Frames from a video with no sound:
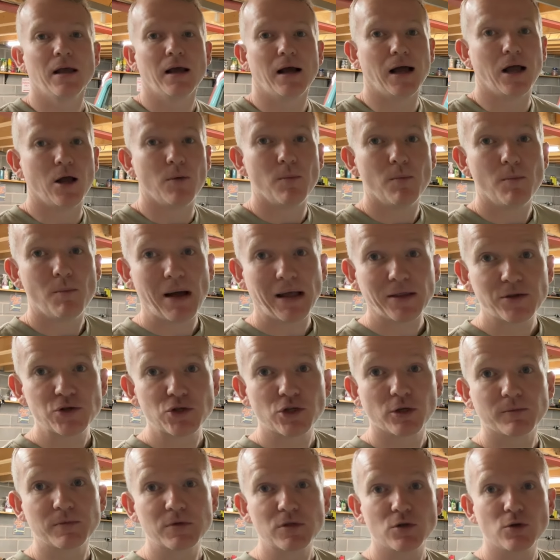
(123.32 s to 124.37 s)
Matched
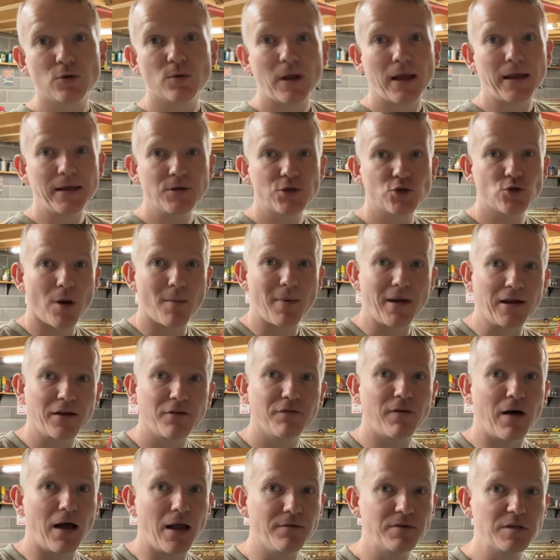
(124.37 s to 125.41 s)
up to a Tremec
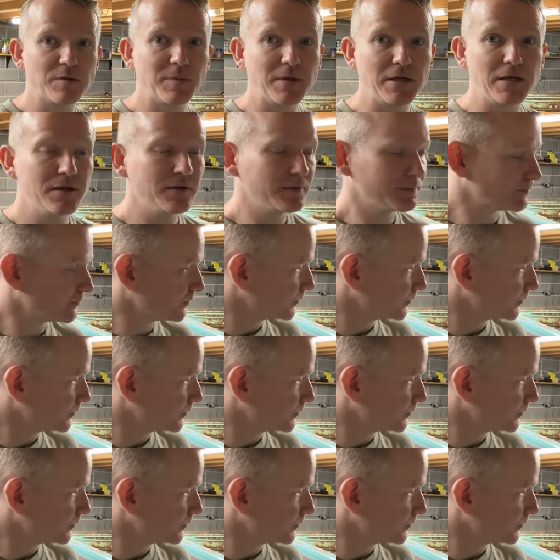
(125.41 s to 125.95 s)
5-speed.